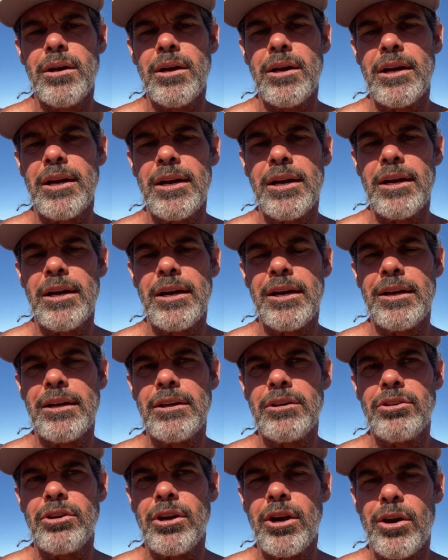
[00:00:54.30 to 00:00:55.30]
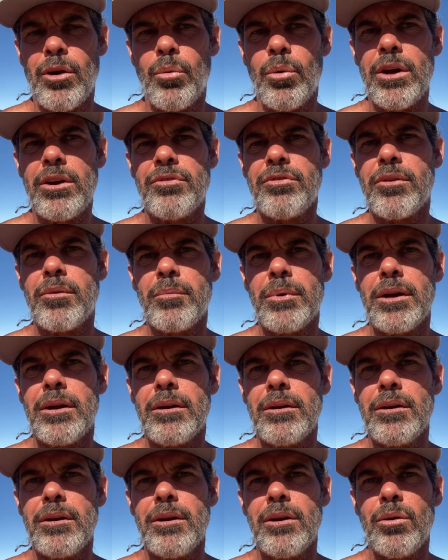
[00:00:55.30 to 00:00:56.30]
and you got away from
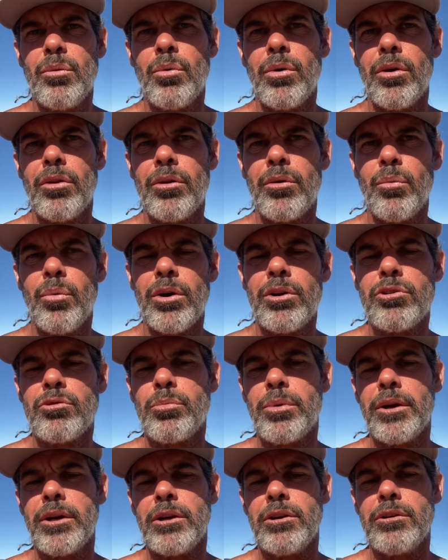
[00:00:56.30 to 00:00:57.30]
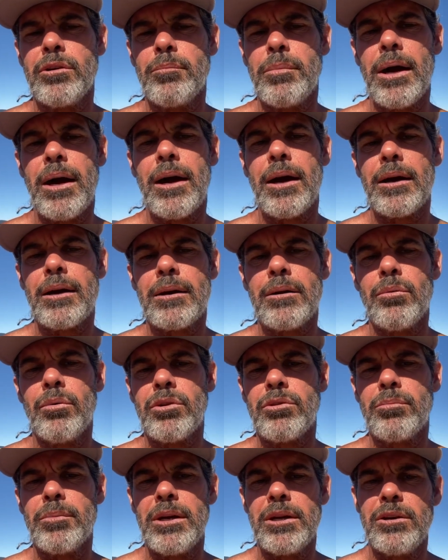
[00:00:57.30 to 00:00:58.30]
it, well, then what is bringing you back?
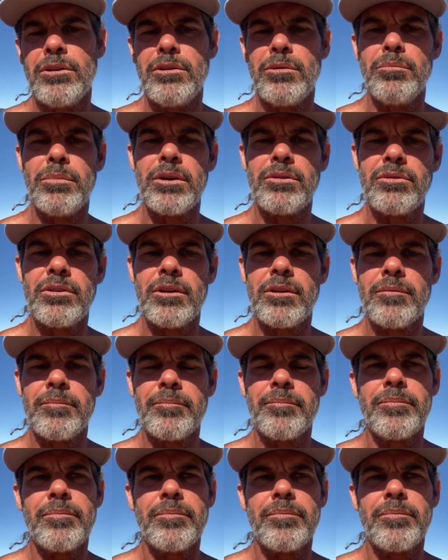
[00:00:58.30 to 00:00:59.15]
What's making you miss it?